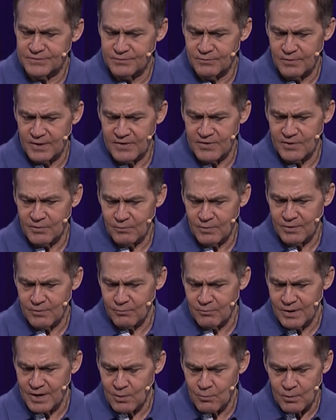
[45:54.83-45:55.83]
whether we're,
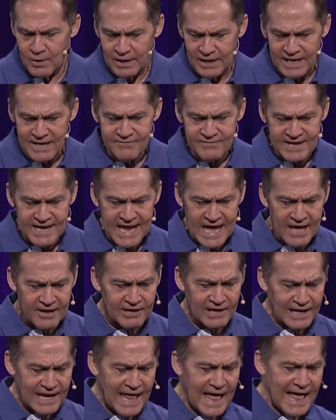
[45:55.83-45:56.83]
where we're living out
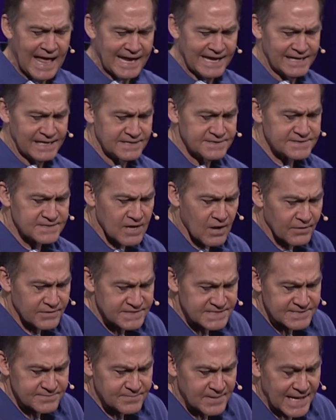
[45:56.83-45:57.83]
a lie and it's
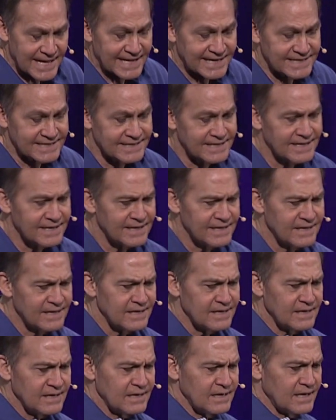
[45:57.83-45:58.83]
causing pain.
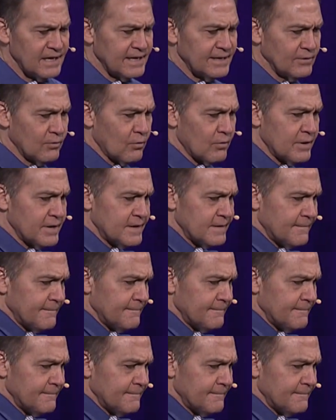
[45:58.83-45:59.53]
And Lord,